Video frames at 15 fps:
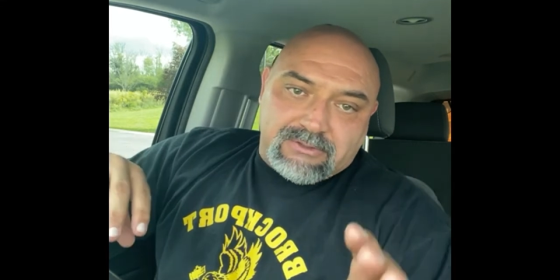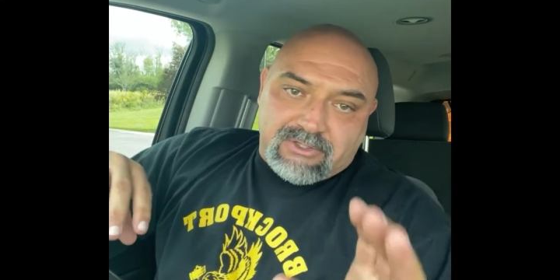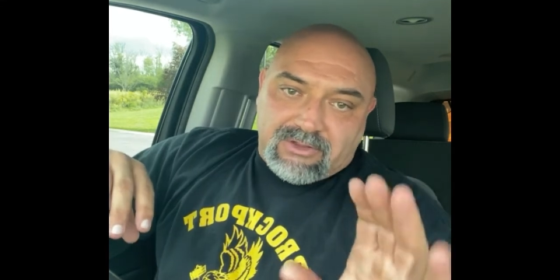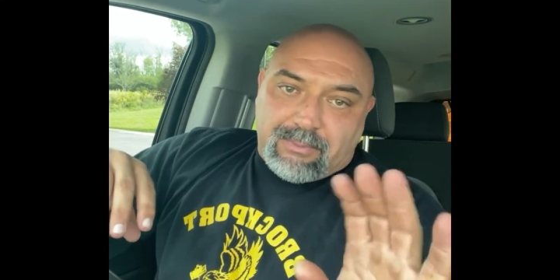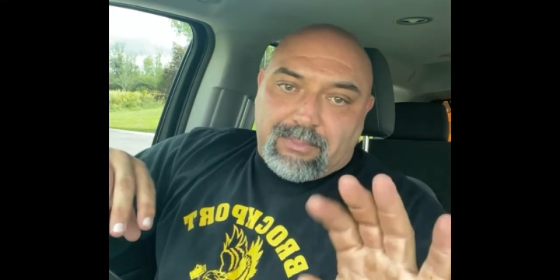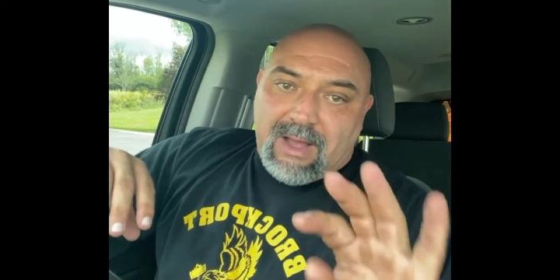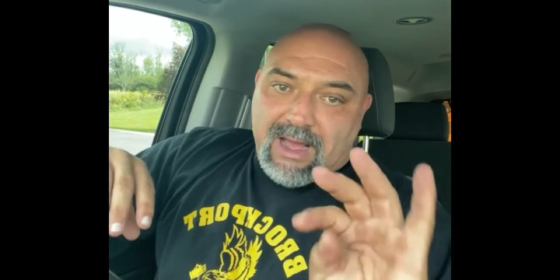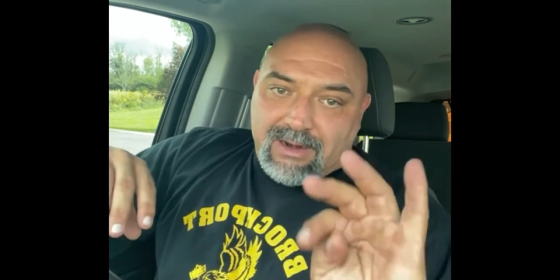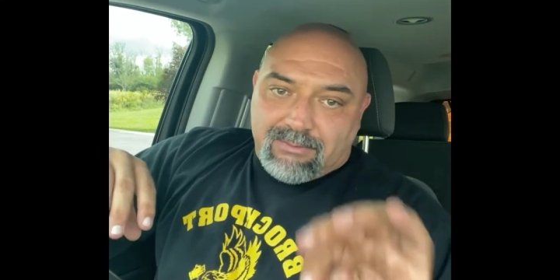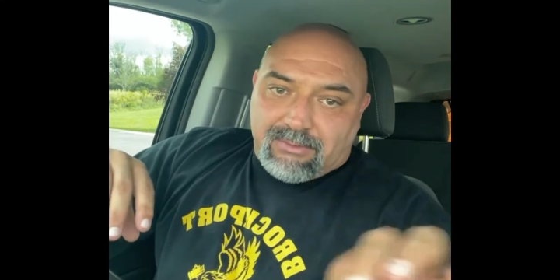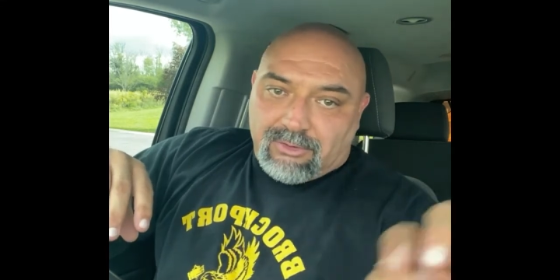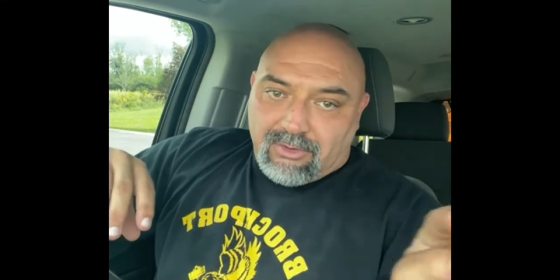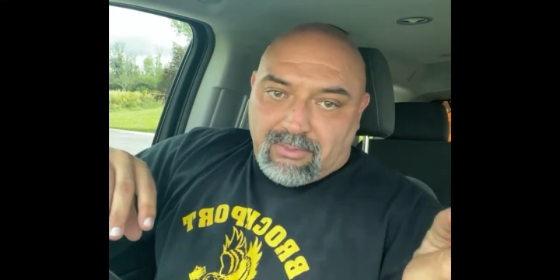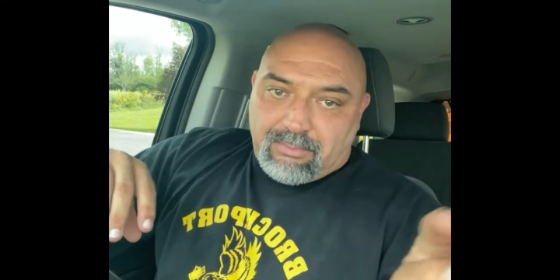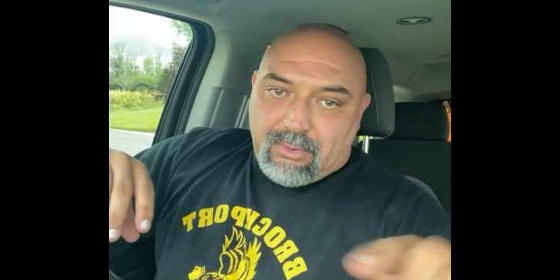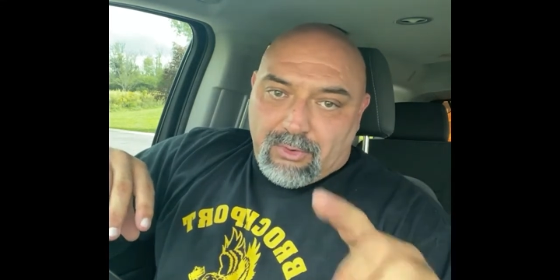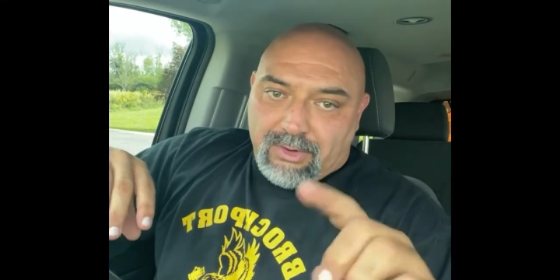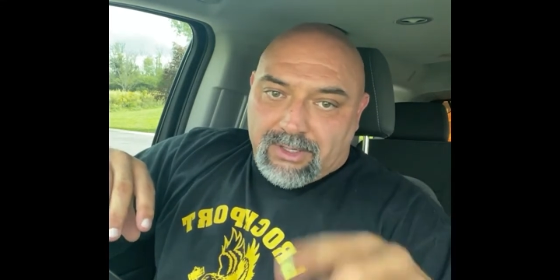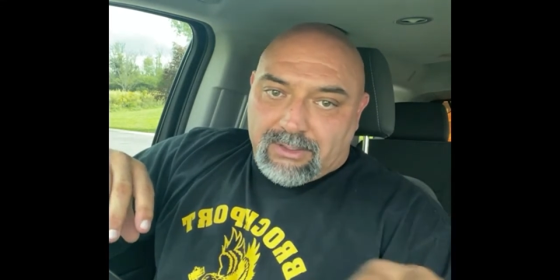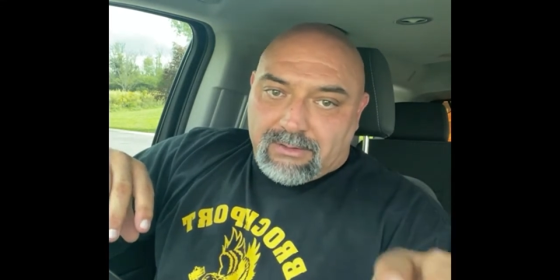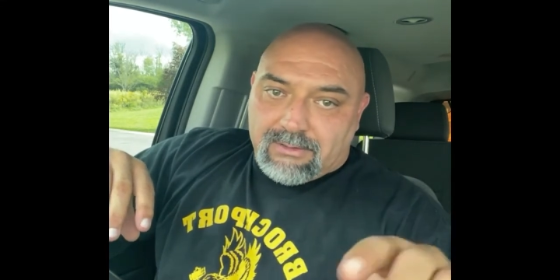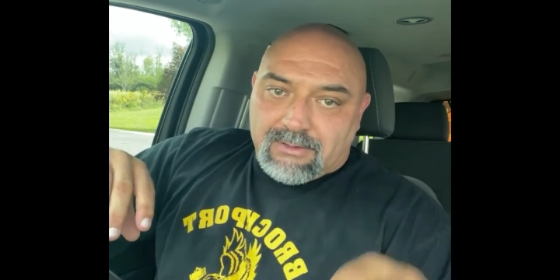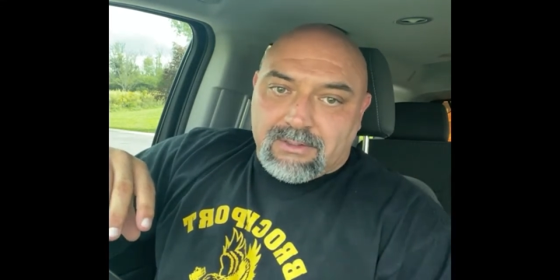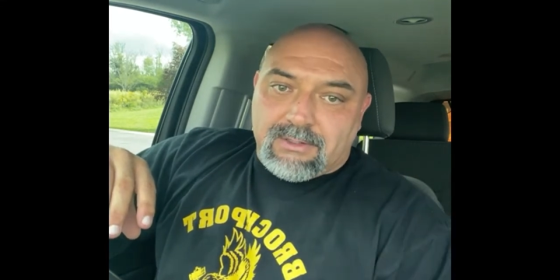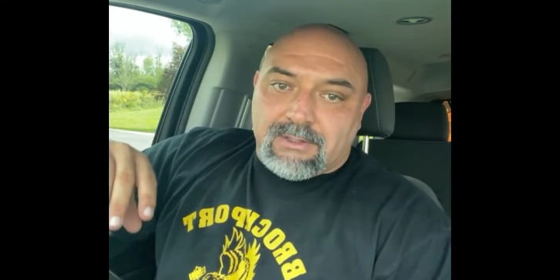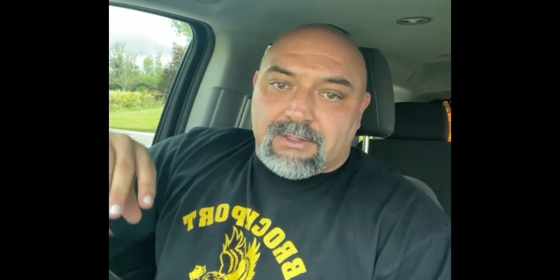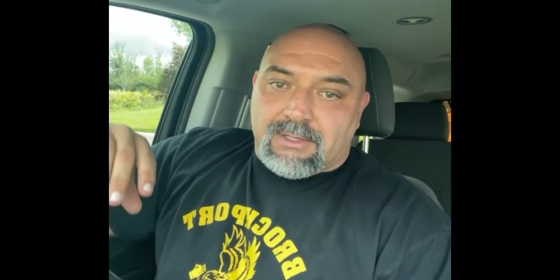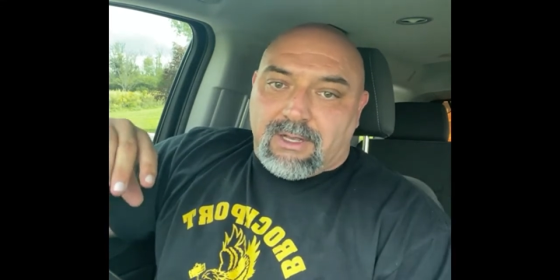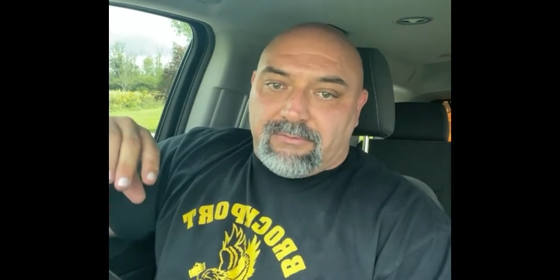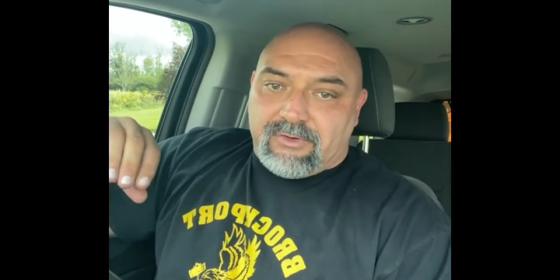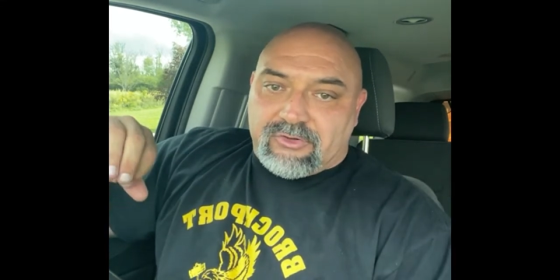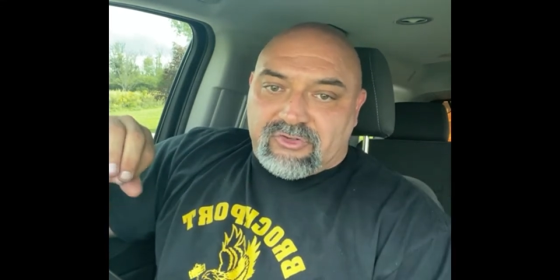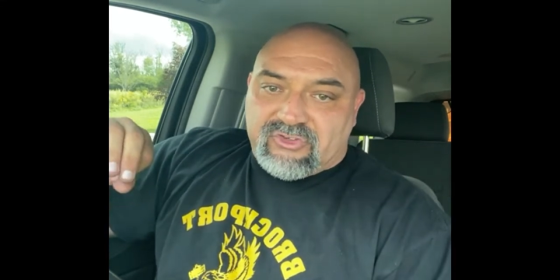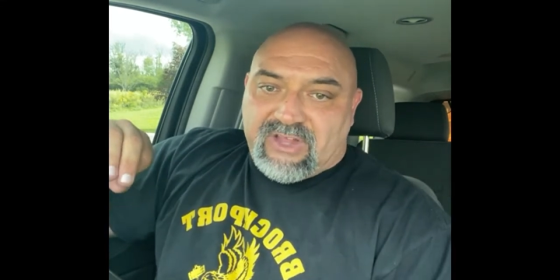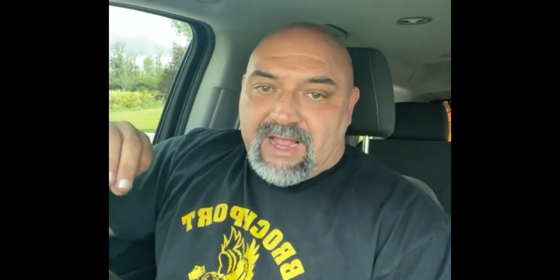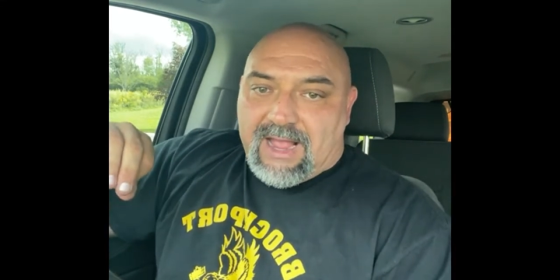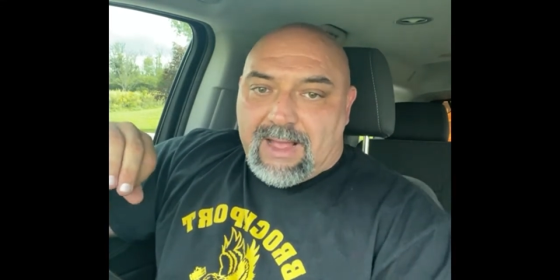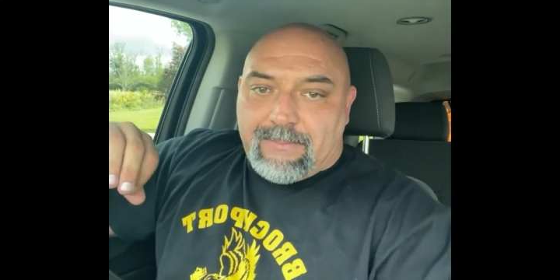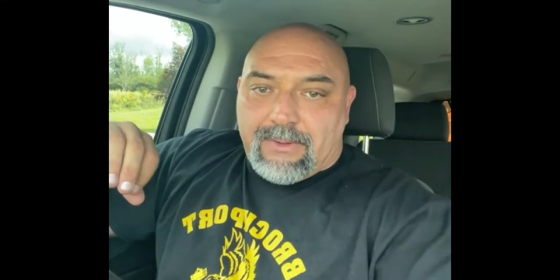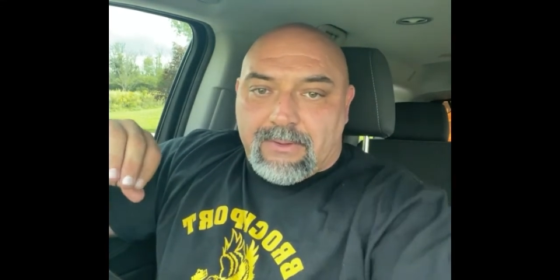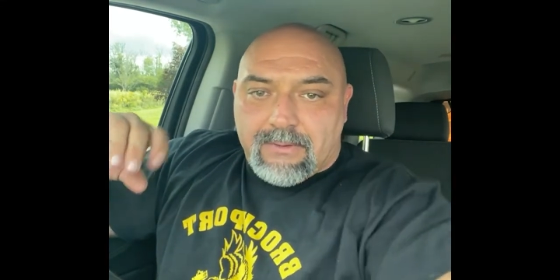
So the bottom little point of your scap.